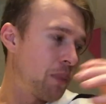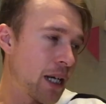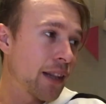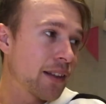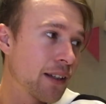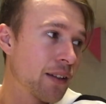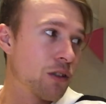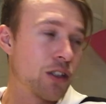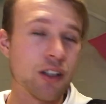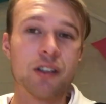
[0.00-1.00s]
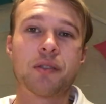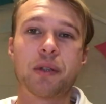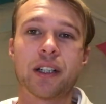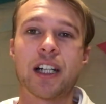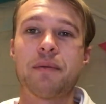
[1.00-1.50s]
But results
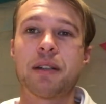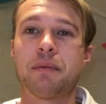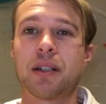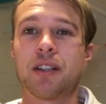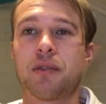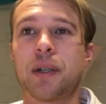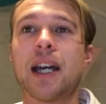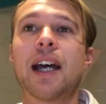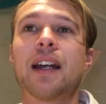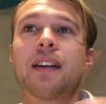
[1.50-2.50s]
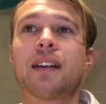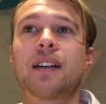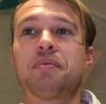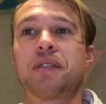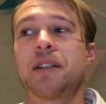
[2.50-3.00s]
weren't coming because we had
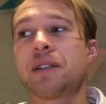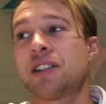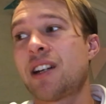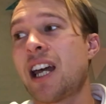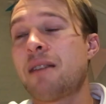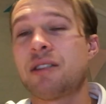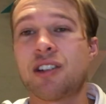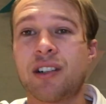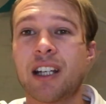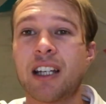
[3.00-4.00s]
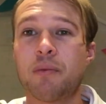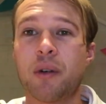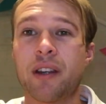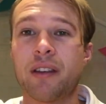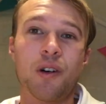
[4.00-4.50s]
pretty much an amateur team
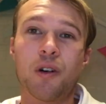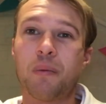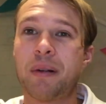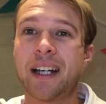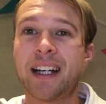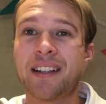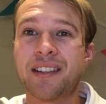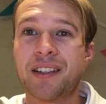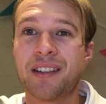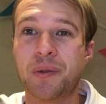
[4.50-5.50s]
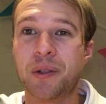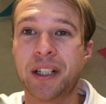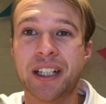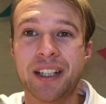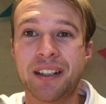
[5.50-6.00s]
with all players
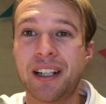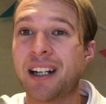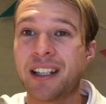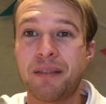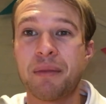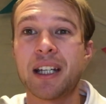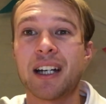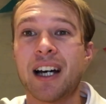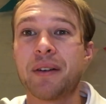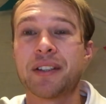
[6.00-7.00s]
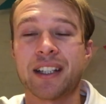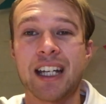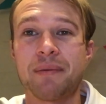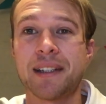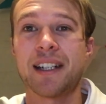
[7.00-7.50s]
were younger than me. I was the
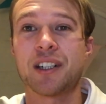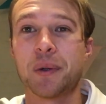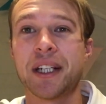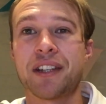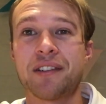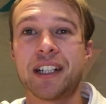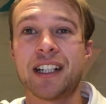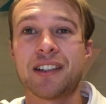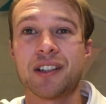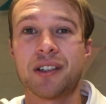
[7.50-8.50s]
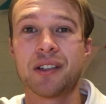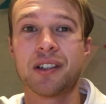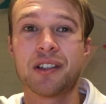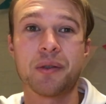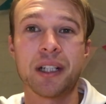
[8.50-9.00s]
captain at 23 years old,
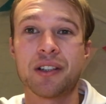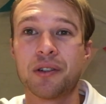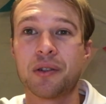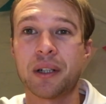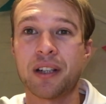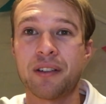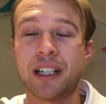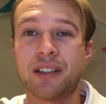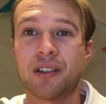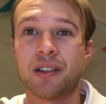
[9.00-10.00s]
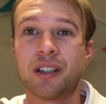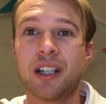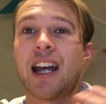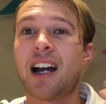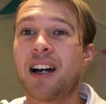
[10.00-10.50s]

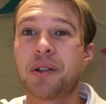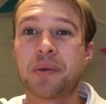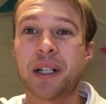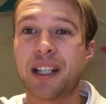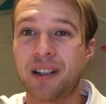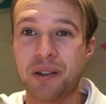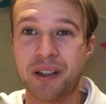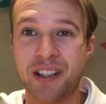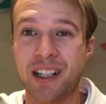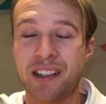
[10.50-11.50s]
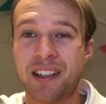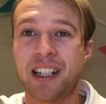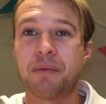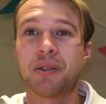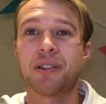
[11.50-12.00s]
and I was one of the oldest in the
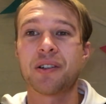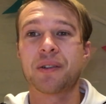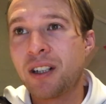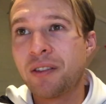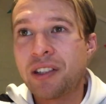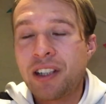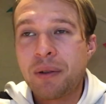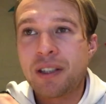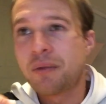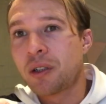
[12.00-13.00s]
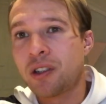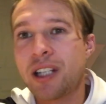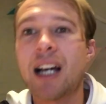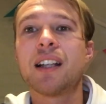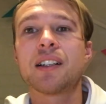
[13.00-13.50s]
team. So obviously we had some good
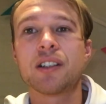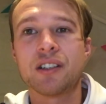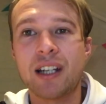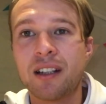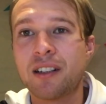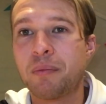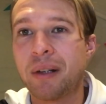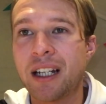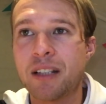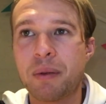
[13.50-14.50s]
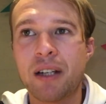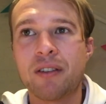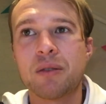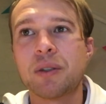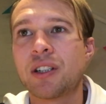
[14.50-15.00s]
talented players, but
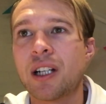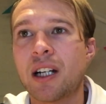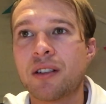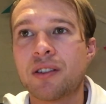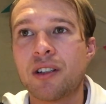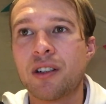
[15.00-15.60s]
everyone was young,